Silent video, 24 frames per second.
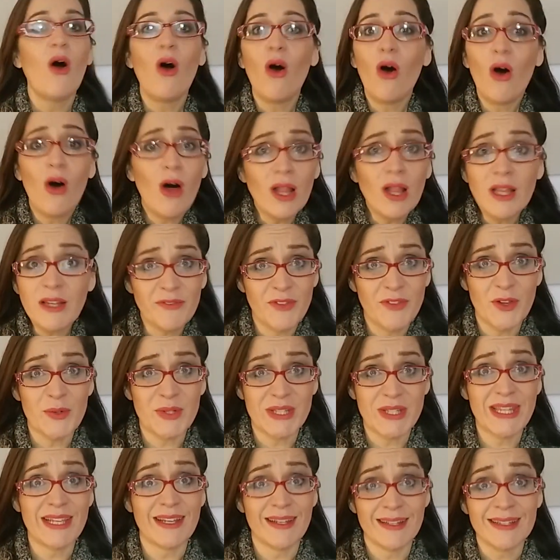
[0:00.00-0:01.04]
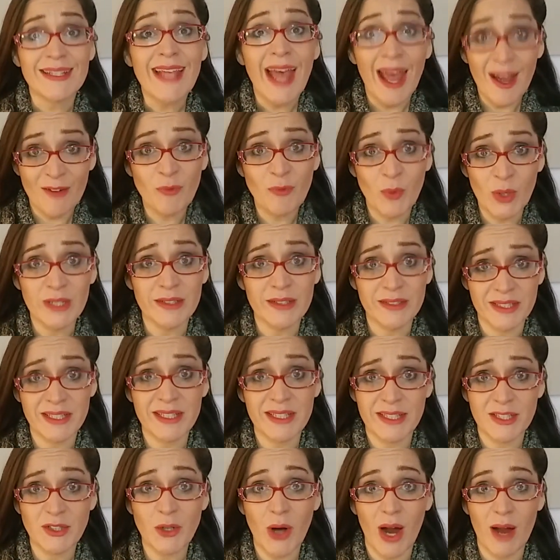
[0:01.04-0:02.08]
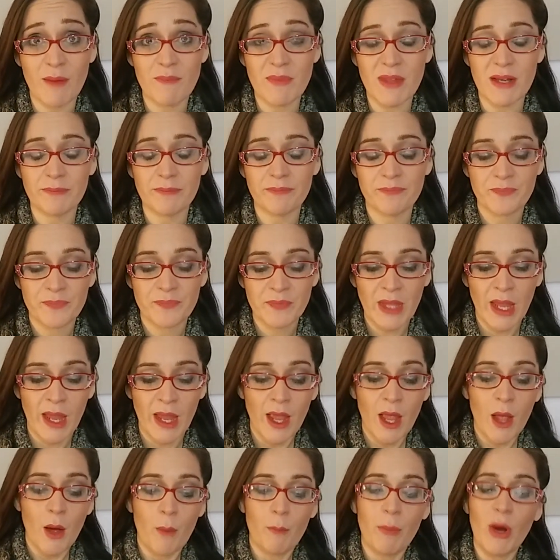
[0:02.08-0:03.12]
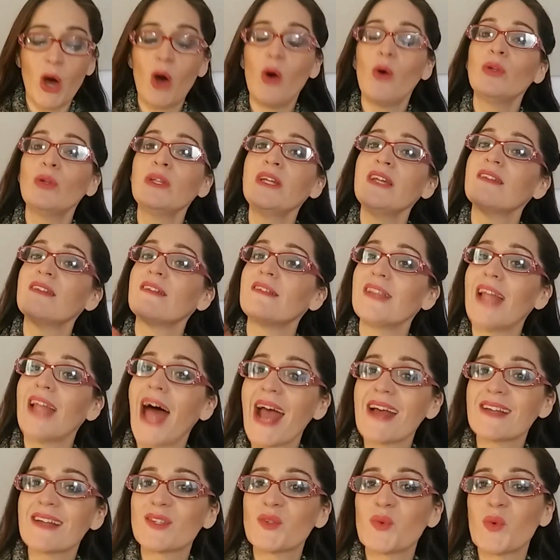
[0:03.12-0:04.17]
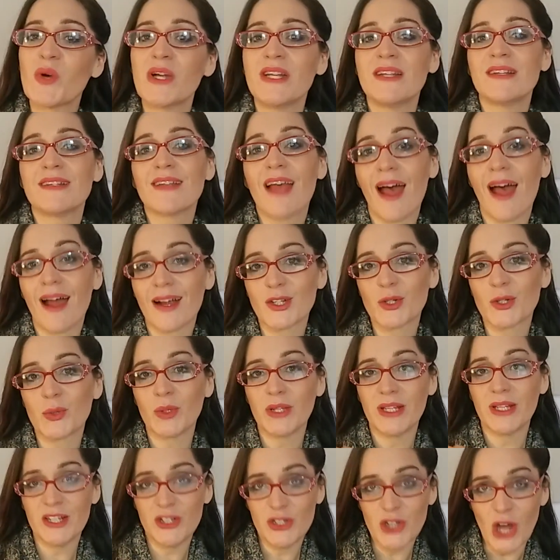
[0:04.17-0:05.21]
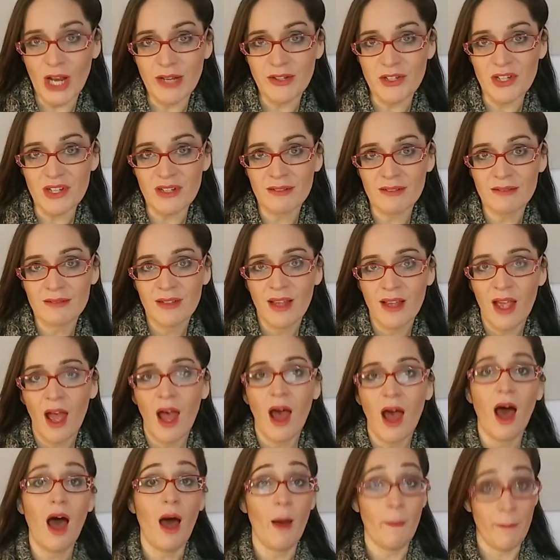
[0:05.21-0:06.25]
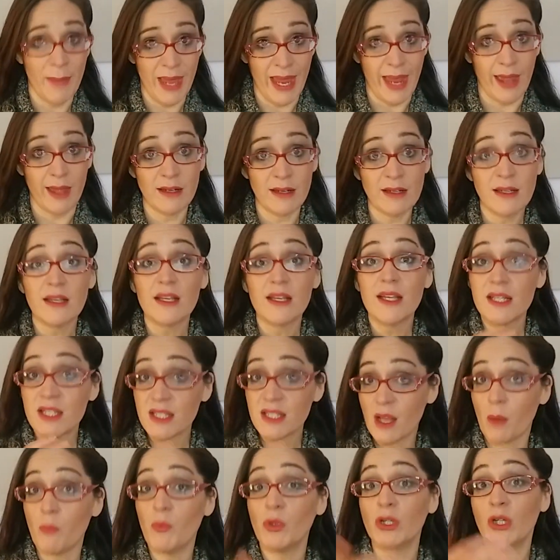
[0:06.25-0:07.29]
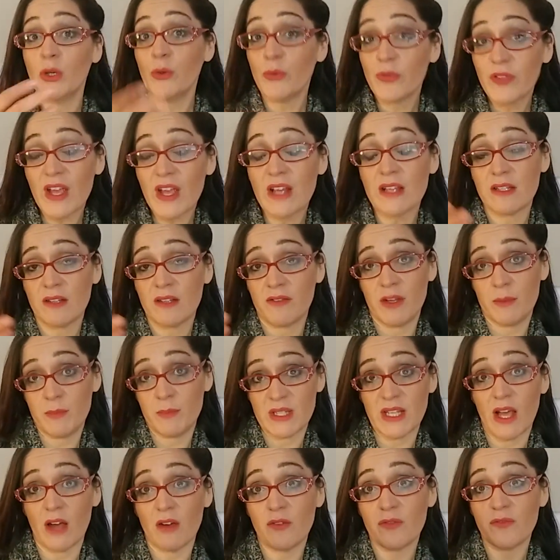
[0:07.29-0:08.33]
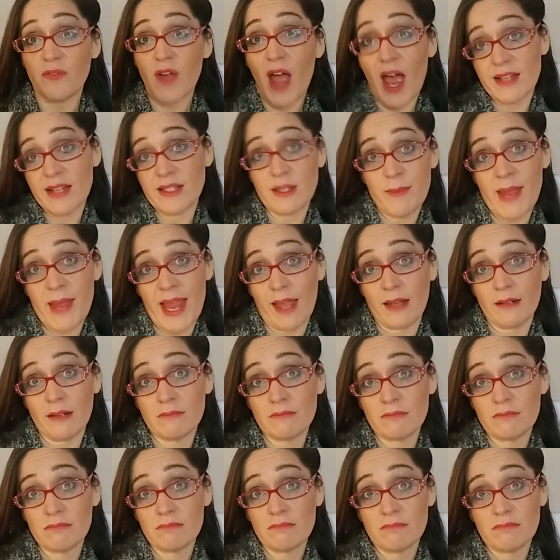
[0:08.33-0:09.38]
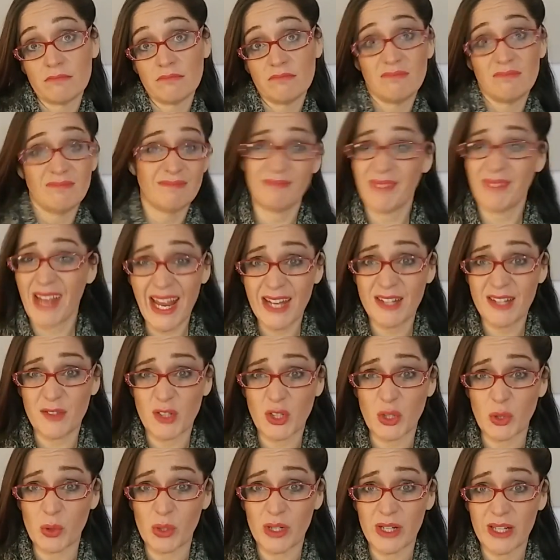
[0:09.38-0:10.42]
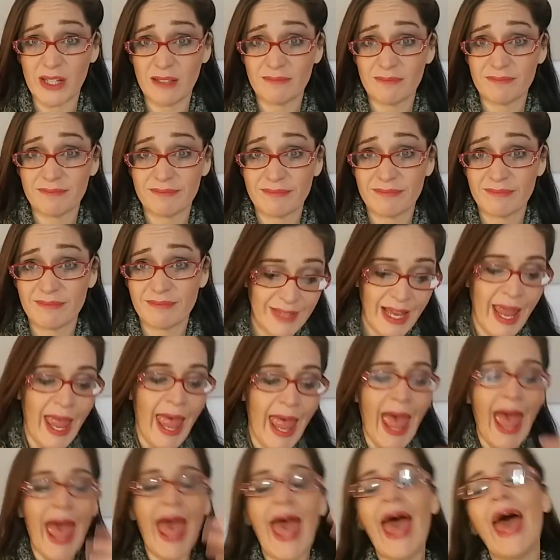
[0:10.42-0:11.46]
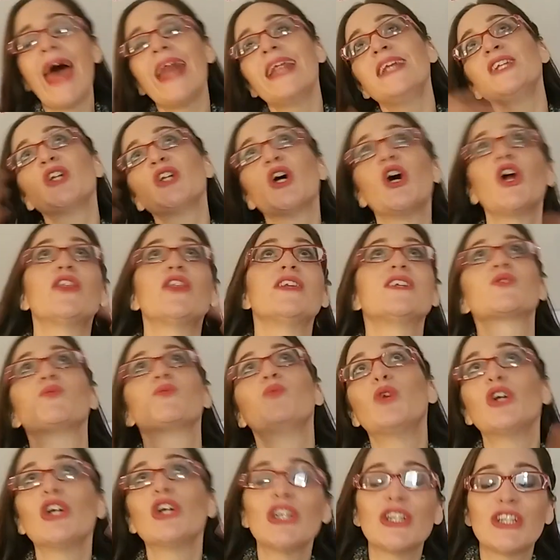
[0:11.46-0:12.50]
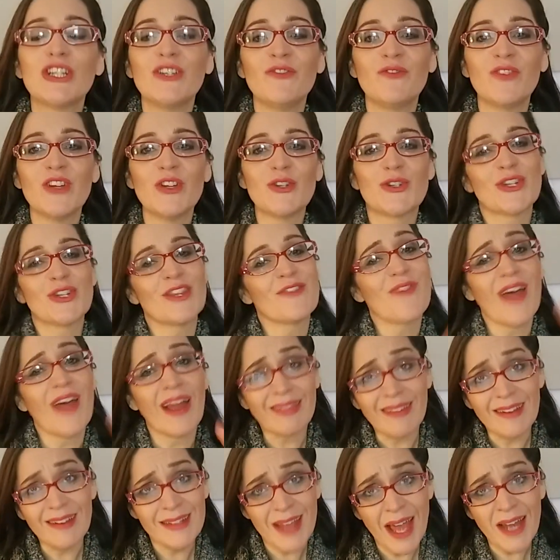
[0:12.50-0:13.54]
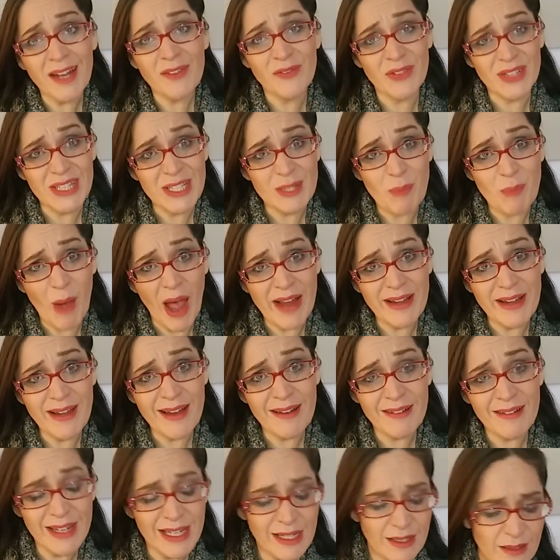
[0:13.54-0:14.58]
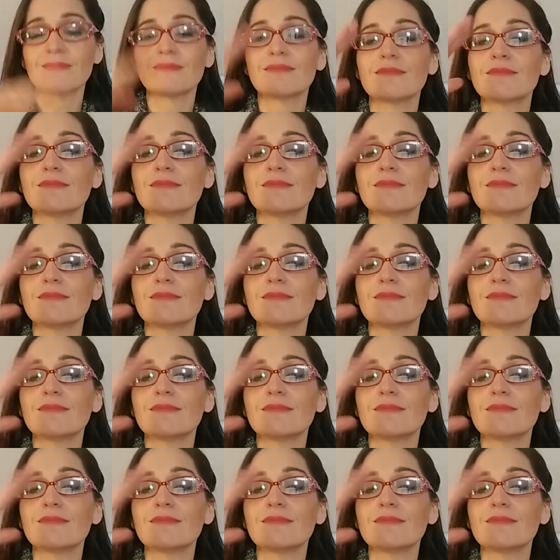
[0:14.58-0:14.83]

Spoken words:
All of those things have words to describe them. But only the last one is actually gender. A man is someone who thinks of himself as a man. End of story. Add into all this word confusion the fact that none of it is binary.